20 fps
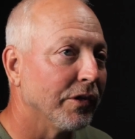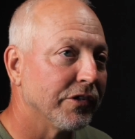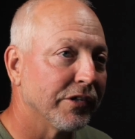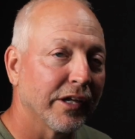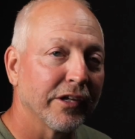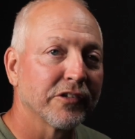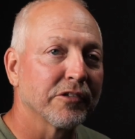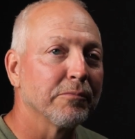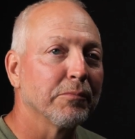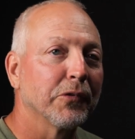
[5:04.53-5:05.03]

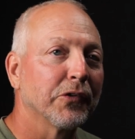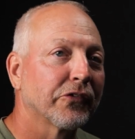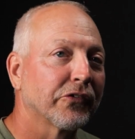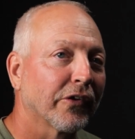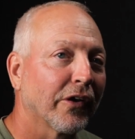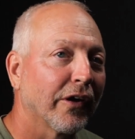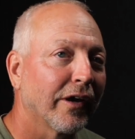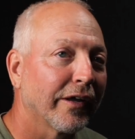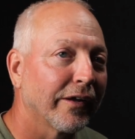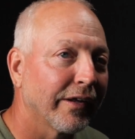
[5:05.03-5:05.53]
Jason
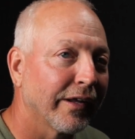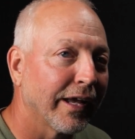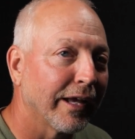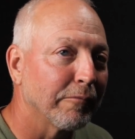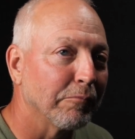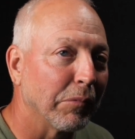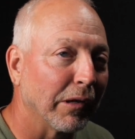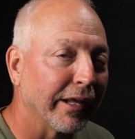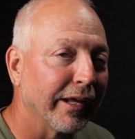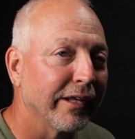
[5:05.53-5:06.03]
Bissott
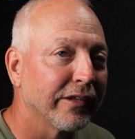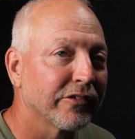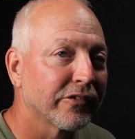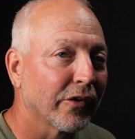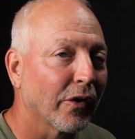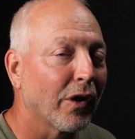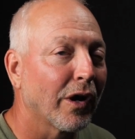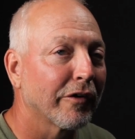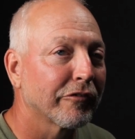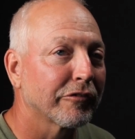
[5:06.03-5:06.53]
had blades to
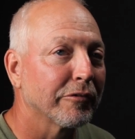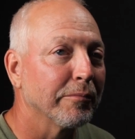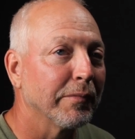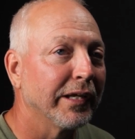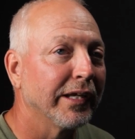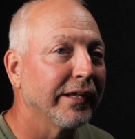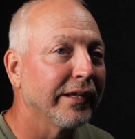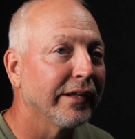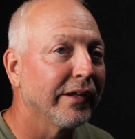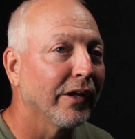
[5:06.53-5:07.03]
offer
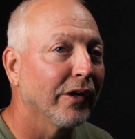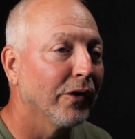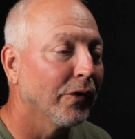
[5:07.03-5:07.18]
me, and